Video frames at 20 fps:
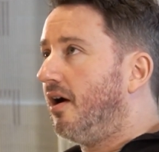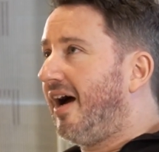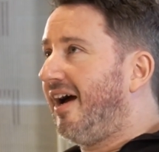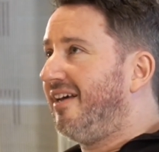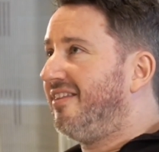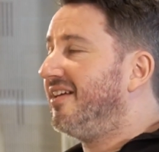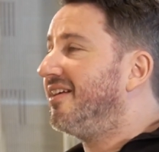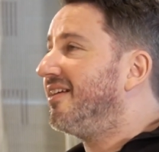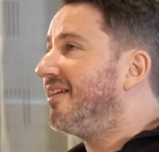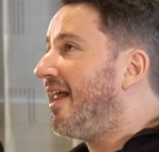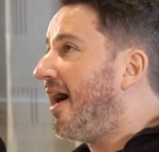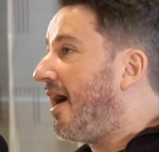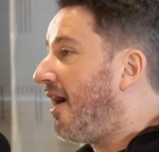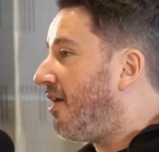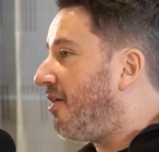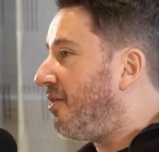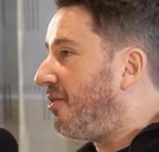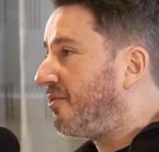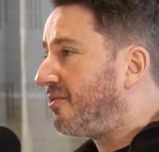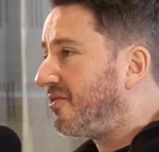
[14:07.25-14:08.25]
I think
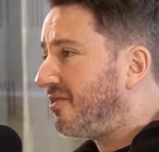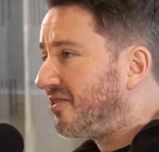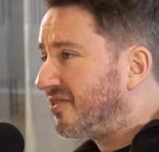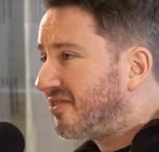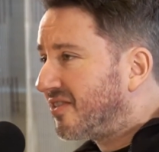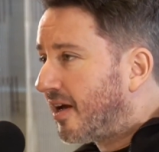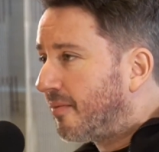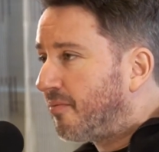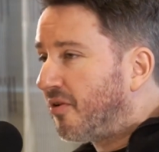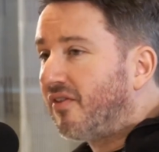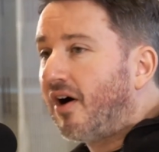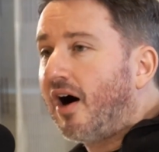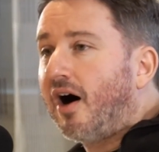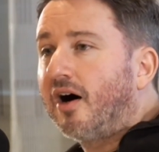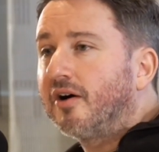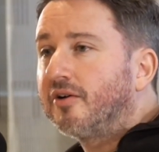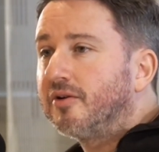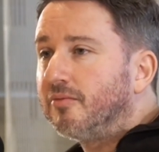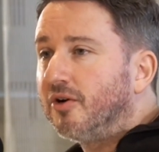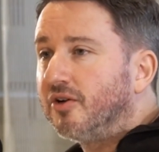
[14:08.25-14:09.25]
now this type of
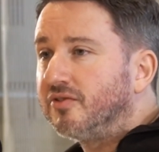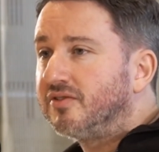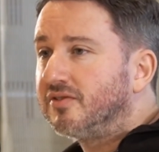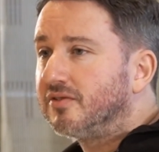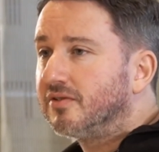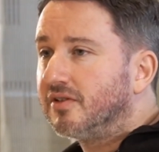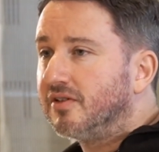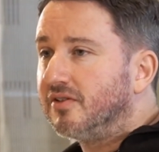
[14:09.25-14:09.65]
argument